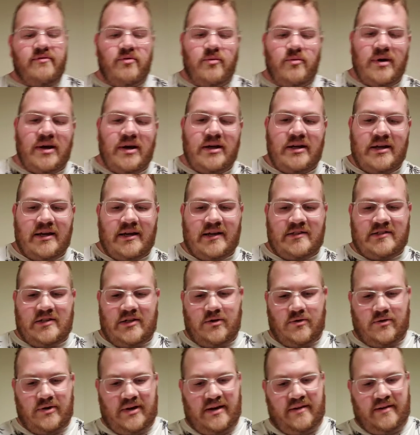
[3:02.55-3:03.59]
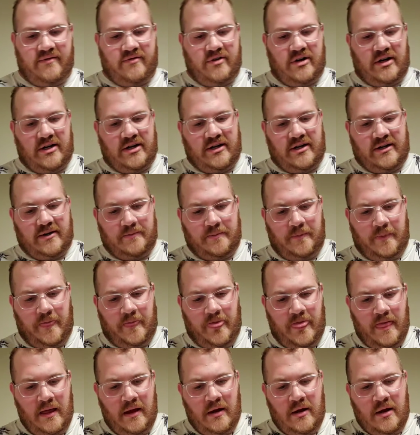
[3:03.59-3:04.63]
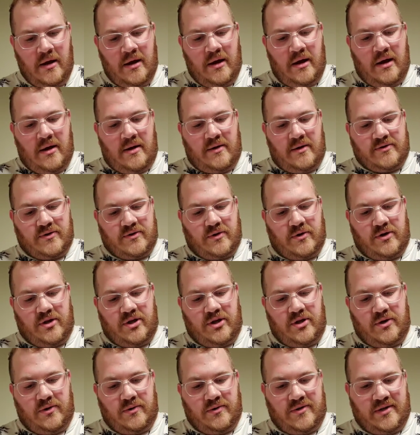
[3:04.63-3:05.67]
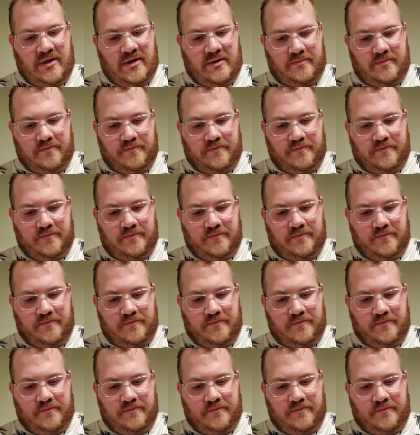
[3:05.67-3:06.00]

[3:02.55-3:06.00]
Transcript: Never mind, I guess you don't have an idea. I was going to use